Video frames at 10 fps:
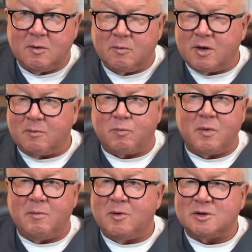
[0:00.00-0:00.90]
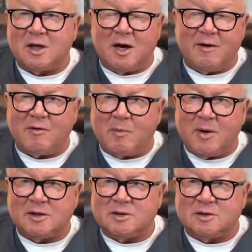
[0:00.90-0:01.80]
but they, most a lot of our
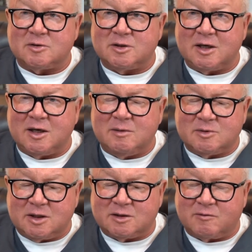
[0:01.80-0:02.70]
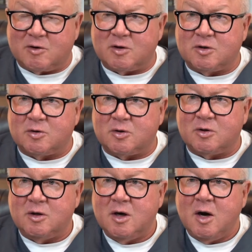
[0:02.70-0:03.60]
patients are taking MTHFR
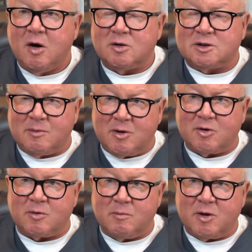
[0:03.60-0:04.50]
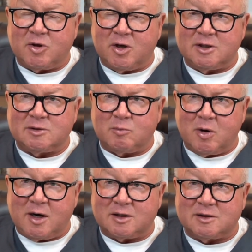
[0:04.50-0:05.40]
Endura or some other methylation
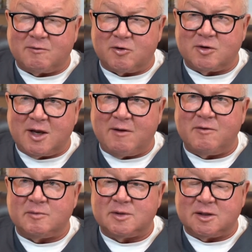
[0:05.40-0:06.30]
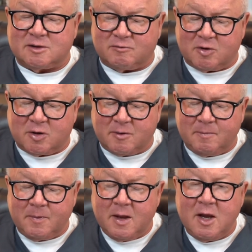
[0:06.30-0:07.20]
product because they've heard they have MTHFR.
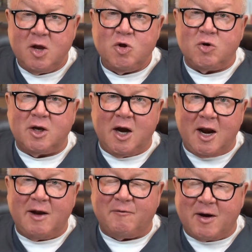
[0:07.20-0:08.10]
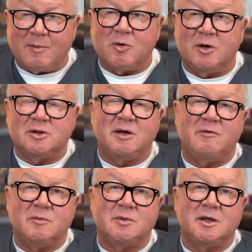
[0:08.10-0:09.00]
You cannot have fibro unless you have
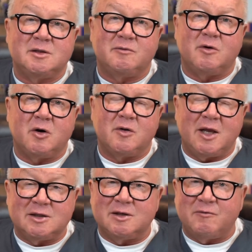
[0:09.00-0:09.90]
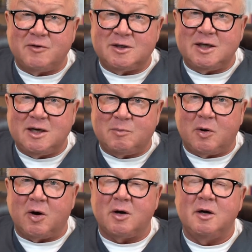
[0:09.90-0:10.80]
MTHFR. That's the fatigue
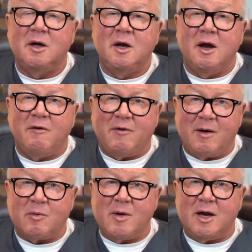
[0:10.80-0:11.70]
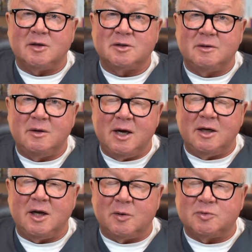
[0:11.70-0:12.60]
part of fibromyalgia, and it
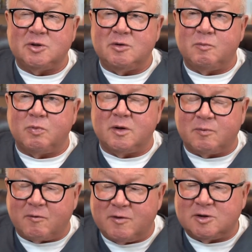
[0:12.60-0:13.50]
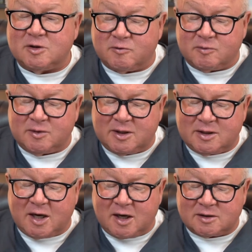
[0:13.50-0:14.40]
helps you it prevents you from
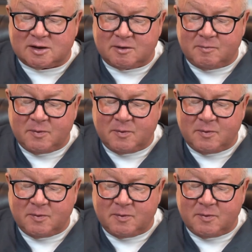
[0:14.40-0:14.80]
detoxing.